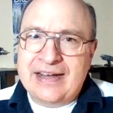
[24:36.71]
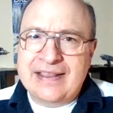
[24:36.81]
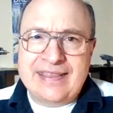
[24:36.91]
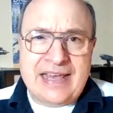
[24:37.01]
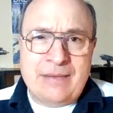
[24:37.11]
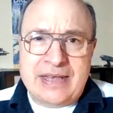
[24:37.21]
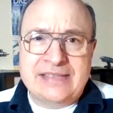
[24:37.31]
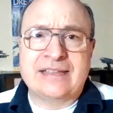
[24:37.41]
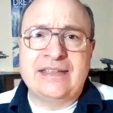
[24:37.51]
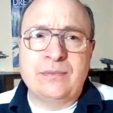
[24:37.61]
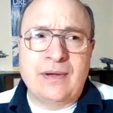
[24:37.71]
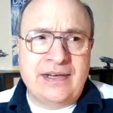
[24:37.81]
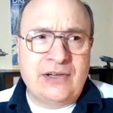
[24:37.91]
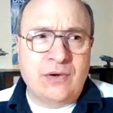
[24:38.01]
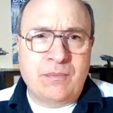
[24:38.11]
They basically
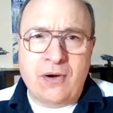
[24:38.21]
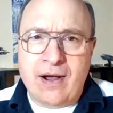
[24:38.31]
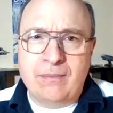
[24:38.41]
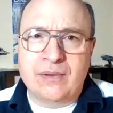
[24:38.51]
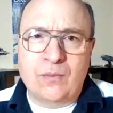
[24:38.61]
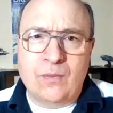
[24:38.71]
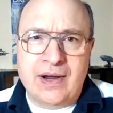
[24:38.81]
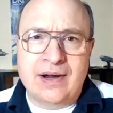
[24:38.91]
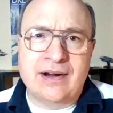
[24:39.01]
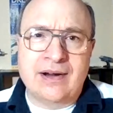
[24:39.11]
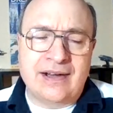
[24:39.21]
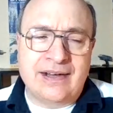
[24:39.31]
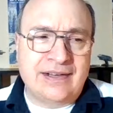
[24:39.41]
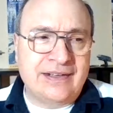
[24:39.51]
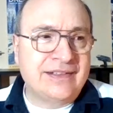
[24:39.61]
run into a problem where
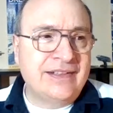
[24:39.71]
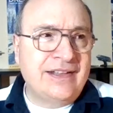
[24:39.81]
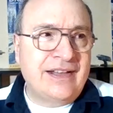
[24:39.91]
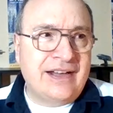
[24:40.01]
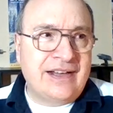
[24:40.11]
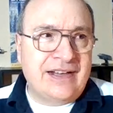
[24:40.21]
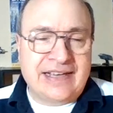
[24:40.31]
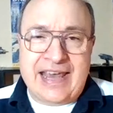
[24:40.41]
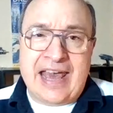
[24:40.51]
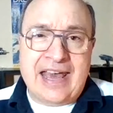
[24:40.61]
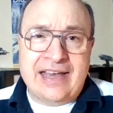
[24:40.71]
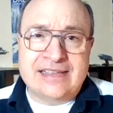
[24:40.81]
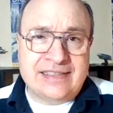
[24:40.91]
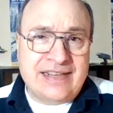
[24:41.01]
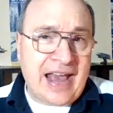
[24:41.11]
a gang
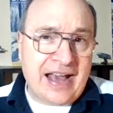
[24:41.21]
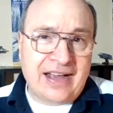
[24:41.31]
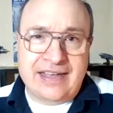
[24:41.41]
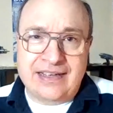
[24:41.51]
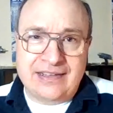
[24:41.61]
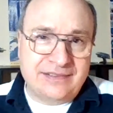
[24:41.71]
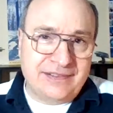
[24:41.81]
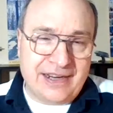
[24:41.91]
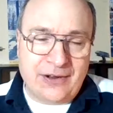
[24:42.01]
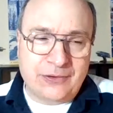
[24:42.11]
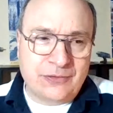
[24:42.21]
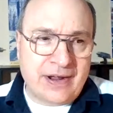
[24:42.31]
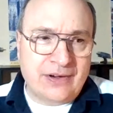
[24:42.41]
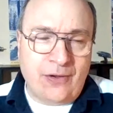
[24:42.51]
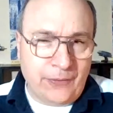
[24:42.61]
is attacking,
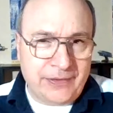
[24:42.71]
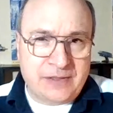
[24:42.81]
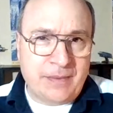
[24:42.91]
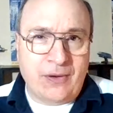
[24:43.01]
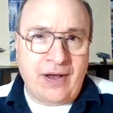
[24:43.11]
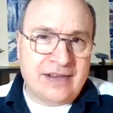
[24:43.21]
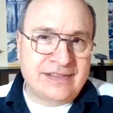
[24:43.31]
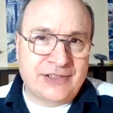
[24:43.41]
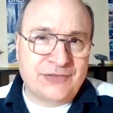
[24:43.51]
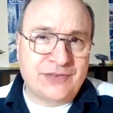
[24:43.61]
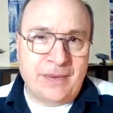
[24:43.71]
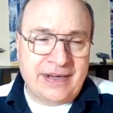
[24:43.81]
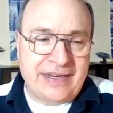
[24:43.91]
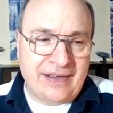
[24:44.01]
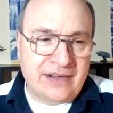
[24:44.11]
trying to hold these people hostage for
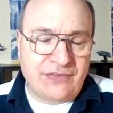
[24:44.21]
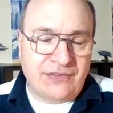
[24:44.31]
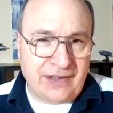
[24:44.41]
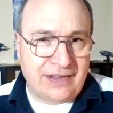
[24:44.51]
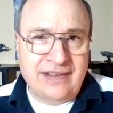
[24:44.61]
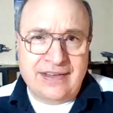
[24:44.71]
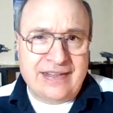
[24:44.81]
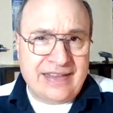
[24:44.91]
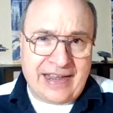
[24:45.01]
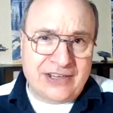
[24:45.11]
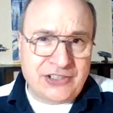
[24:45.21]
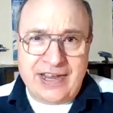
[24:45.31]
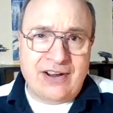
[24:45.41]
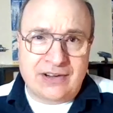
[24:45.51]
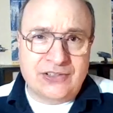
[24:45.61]
money kind of thing. And the aged
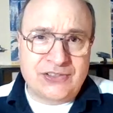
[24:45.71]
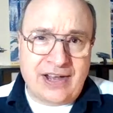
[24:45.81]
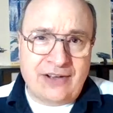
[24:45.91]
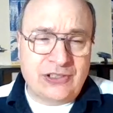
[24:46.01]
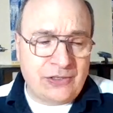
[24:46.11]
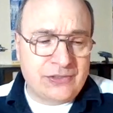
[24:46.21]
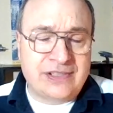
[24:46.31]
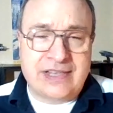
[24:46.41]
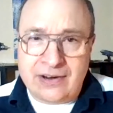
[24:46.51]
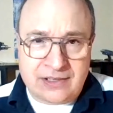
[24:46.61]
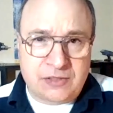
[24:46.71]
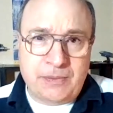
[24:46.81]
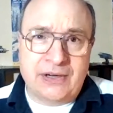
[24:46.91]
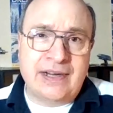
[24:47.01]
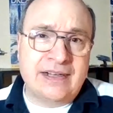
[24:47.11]
characters have to use their
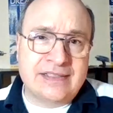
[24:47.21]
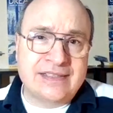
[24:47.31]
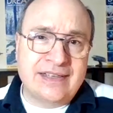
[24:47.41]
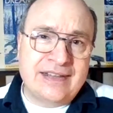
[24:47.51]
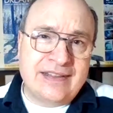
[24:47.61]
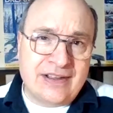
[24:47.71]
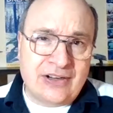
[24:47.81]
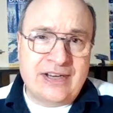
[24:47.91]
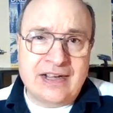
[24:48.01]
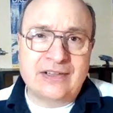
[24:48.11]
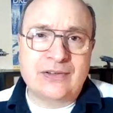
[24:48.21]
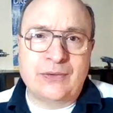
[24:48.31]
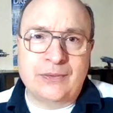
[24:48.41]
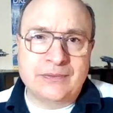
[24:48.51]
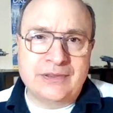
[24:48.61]
experience, their
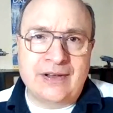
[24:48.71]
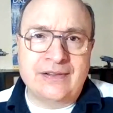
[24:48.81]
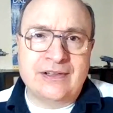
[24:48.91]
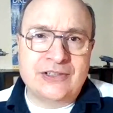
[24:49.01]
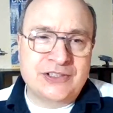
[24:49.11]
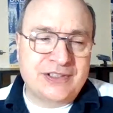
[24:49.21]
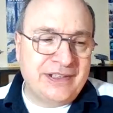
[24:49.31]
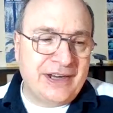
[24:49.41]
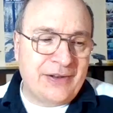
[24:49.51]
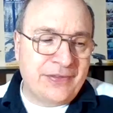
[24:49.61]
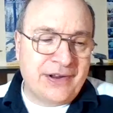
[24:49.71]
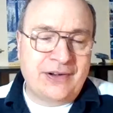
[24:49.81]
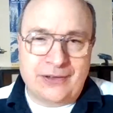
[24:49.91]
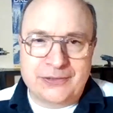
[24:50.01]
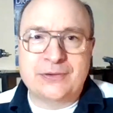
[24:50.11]
technical knowledge, their
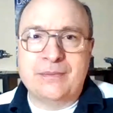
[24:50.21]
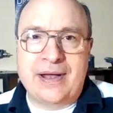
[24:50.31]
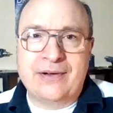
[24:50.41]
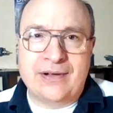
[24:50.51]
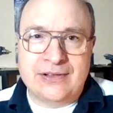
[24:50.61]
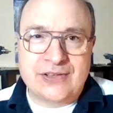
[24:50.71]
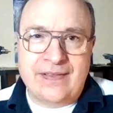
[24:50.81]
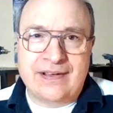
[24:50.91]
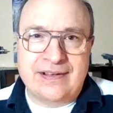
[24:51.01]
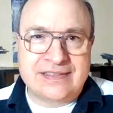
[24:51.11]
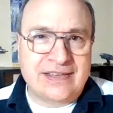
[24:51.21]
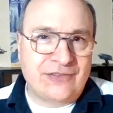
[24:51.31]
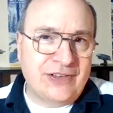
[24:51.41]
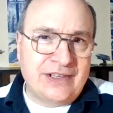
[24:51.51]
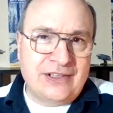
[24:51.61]
cultural backgrounds, all that kind of
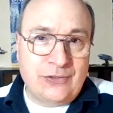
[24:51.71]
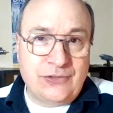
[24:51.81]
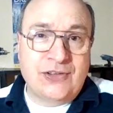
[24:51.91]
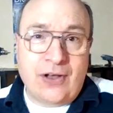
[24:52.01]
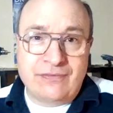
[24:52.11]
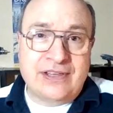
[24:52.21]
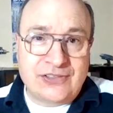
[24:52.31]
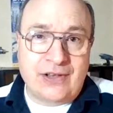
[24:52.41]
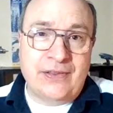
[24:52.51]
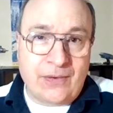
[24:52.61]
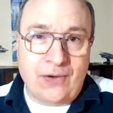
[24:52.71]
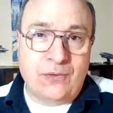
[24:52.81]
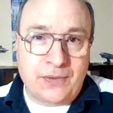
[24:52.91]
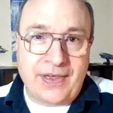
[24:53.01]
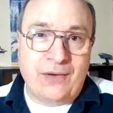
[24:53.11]
stuff to solve this on their
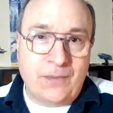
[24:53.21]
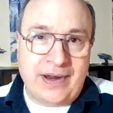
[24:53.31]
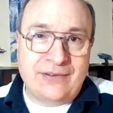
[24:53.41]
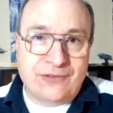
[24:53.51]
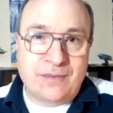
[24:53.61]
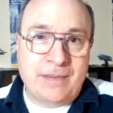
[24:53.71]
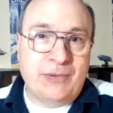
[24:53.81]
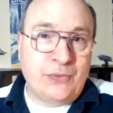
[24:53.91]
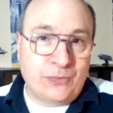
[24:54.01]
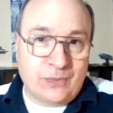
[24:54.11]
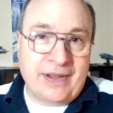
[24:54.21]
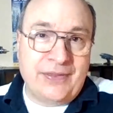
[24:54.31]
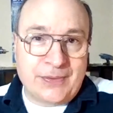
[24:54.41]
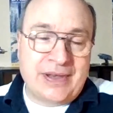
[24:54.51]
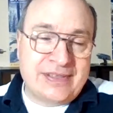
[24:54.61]
own without waiting for the people who
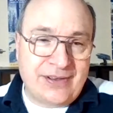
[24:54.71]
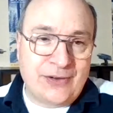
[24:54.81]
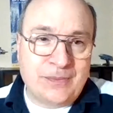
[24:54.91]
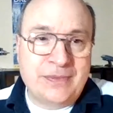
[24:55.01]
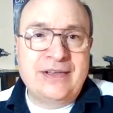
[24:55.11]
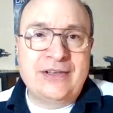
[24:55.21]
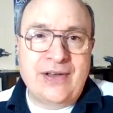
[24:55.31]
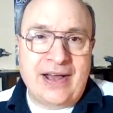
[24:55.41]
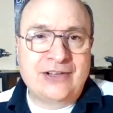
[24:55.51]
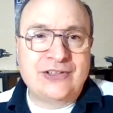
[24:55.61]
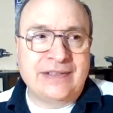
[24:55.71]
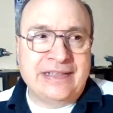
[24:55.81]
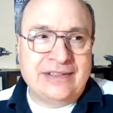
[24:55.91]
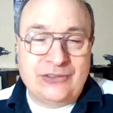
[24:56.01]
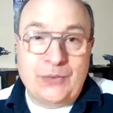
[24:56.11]
run the rest home to
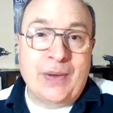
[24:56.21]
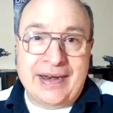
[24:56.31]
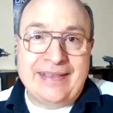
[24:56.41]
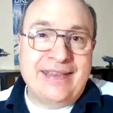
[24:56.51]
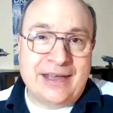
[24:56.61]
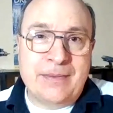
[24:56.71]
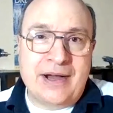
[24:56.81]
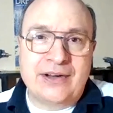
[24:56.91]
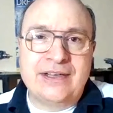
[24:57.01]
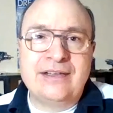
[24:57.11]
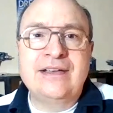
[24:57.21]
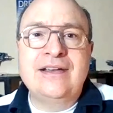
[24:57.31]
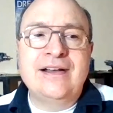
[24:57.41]
actually do anything about it.